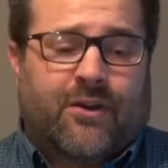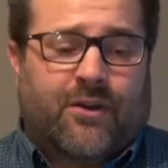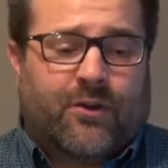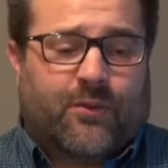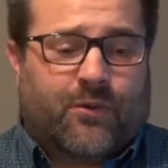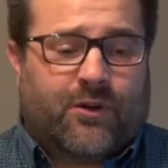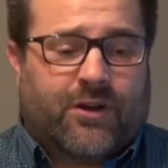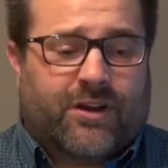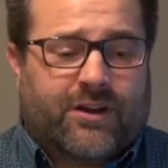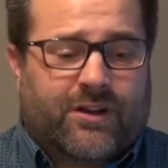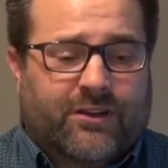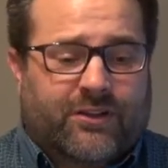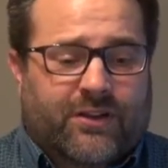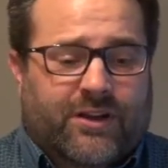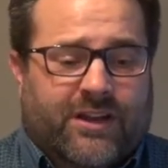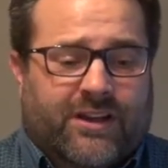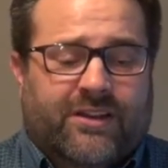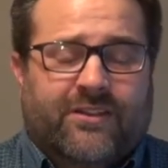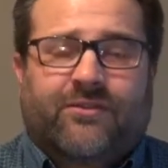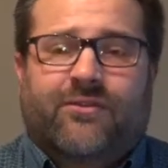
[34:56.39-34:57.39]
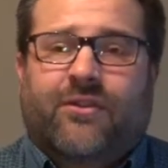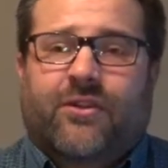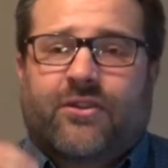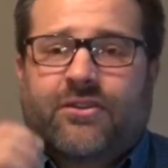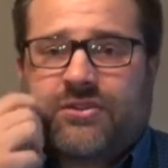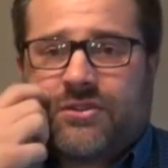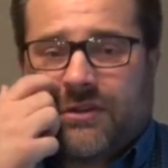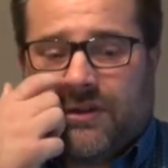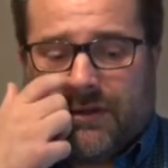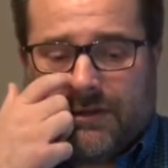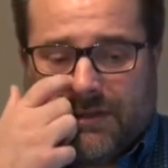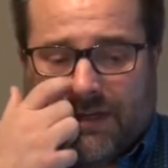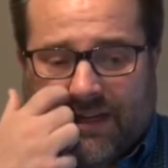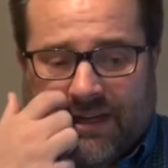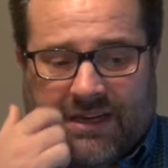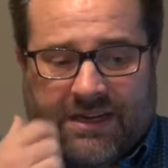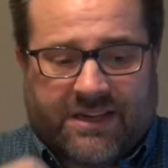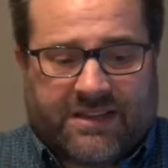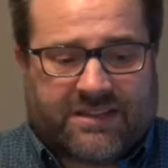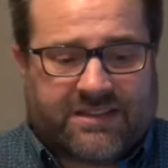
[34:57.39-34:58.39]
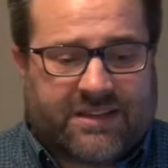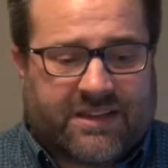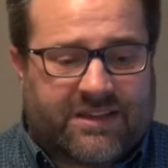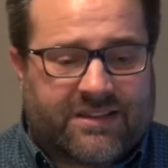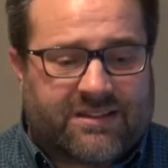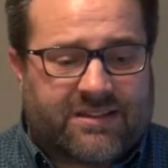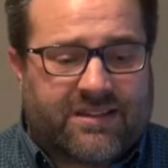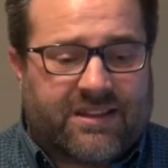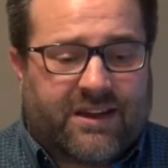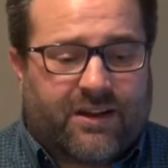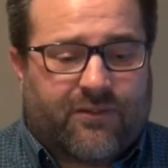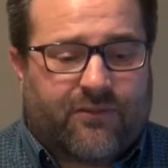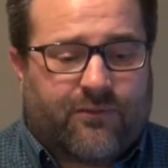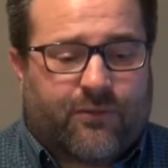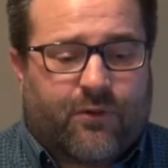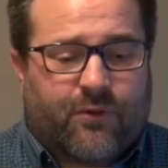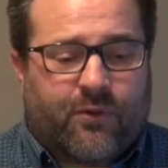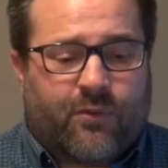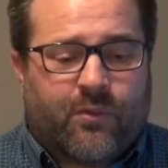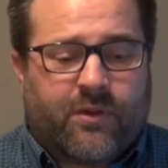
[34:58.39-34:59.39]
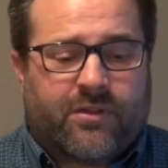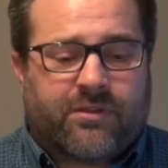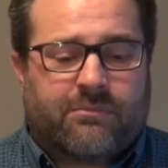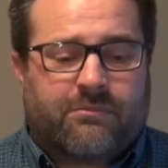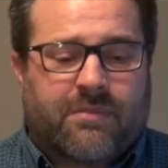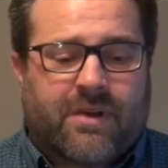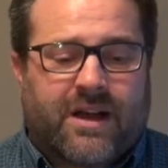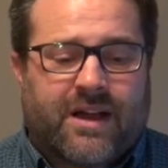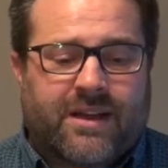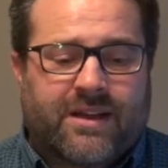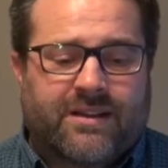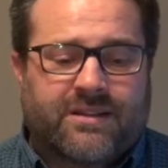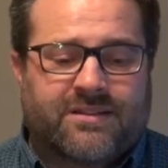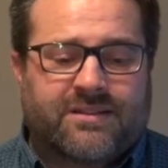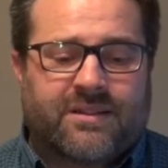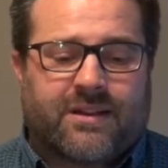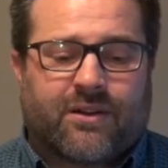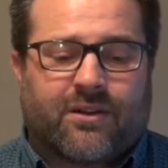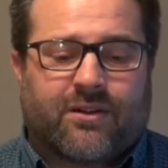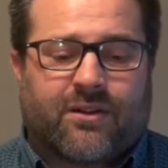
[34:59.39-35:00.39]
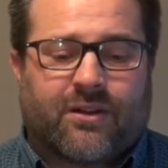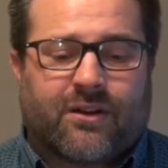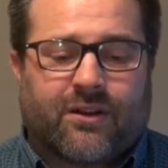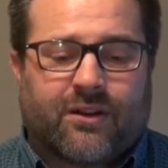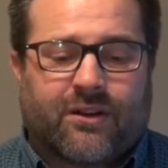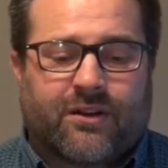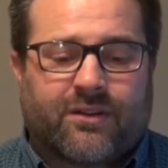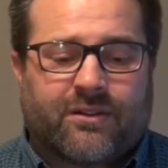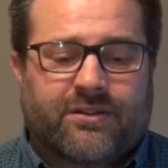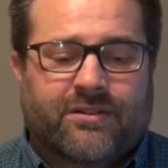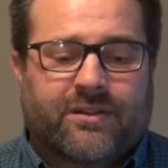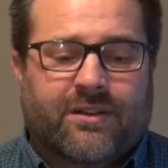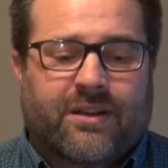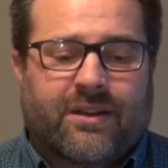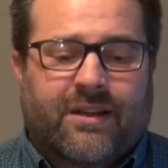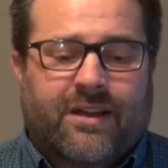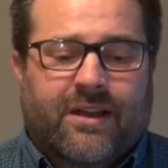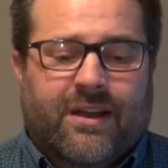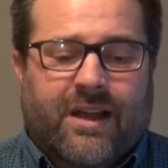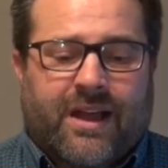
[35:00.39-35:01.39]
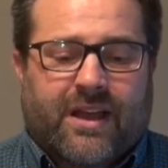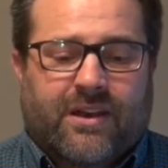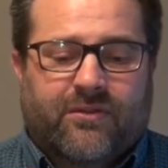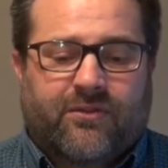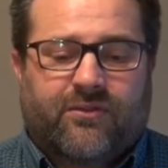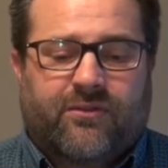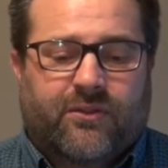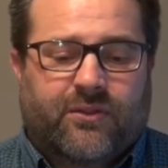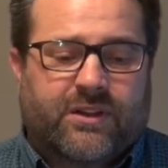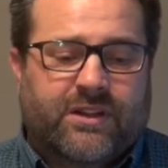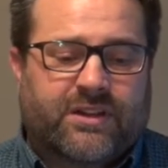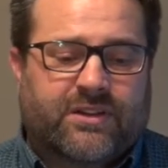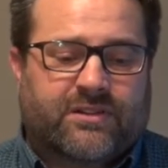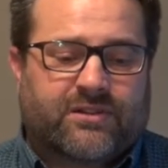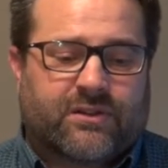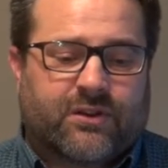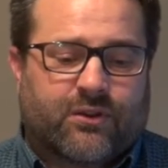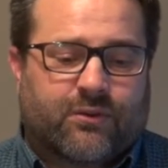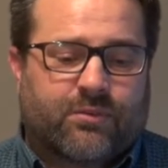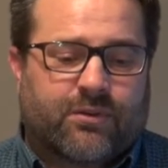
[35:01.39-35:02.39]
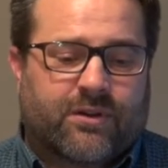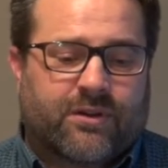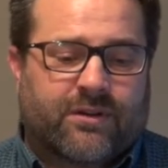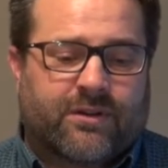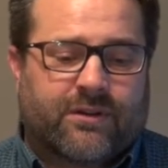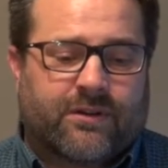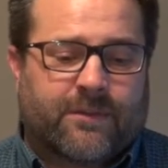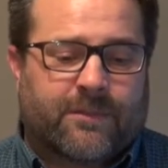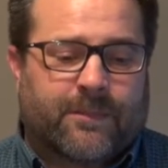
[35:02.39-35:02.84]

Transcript: we're going to look at verse 13. And it says, therefore, with minds that are alert and fully sober,